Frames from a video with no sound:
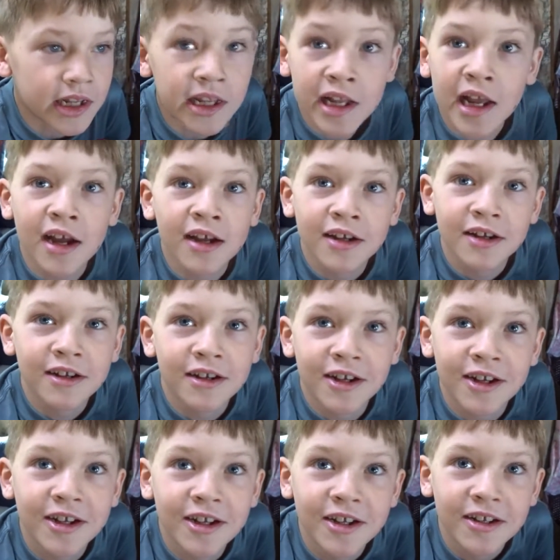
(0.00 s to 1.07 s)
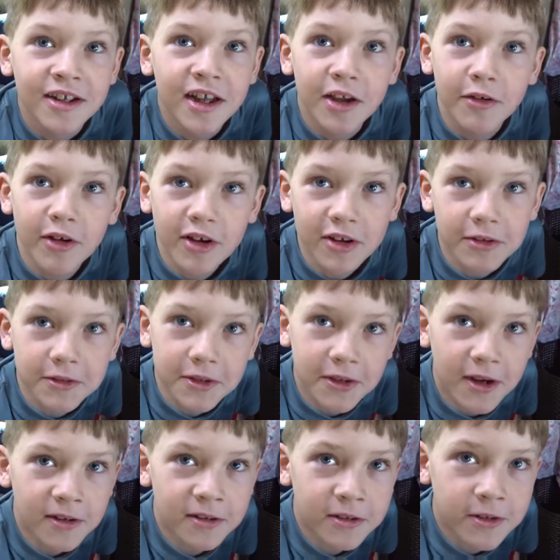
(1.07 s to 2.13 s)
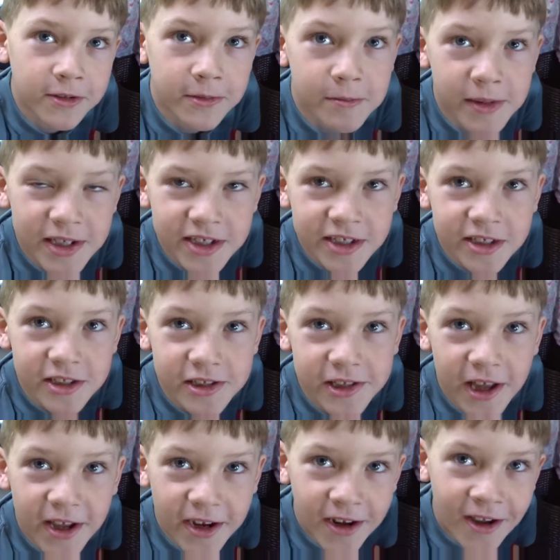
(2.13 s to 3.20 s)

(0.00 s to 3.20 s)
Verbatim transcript: Yeah. Okay. I'll go down to the beach instead.